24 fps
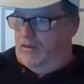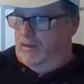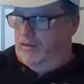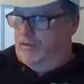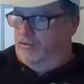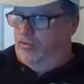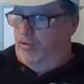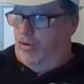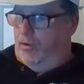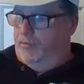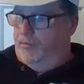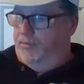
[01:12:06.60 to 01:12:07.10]

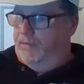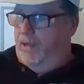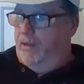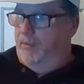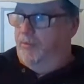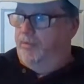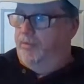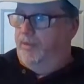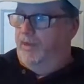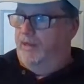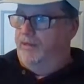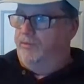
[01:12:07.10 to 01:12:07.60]
drop
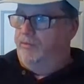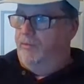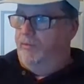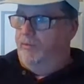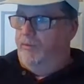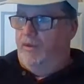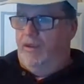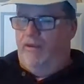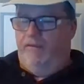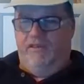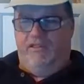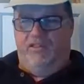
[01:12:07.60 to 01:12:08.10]
down place where
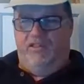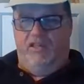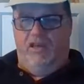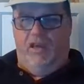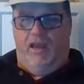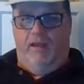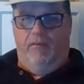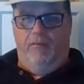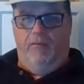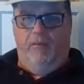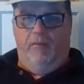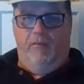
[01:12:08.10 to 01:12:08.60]
we have a
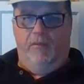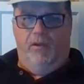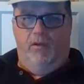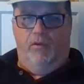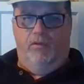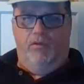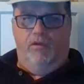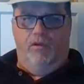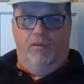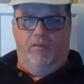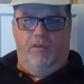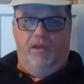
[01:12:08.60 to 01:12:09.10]
chat when we
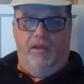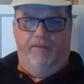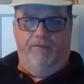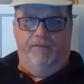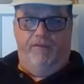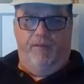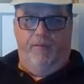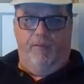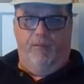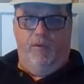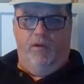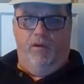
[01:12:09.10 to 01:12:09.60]
all come in
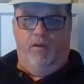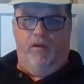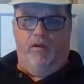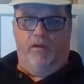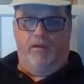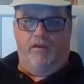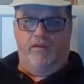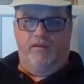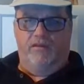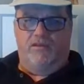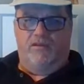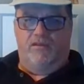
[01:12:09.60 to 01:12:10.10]
from
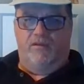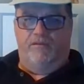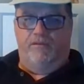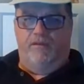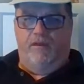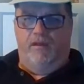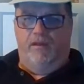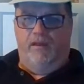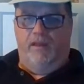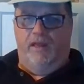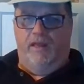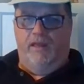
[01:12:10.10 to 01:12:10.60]
work and stuff
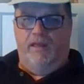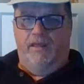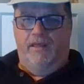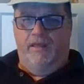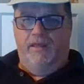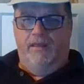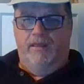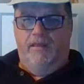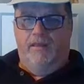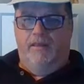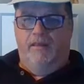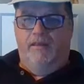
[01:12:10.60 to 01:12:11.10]
like that.
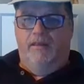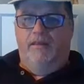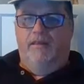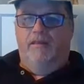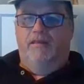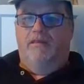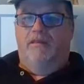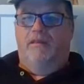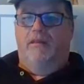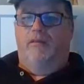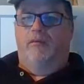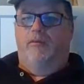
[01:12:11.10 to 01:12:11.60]

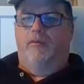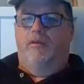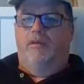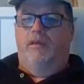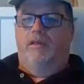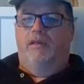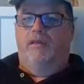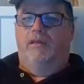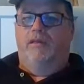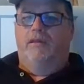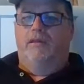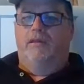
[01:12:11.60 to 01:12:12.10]
So.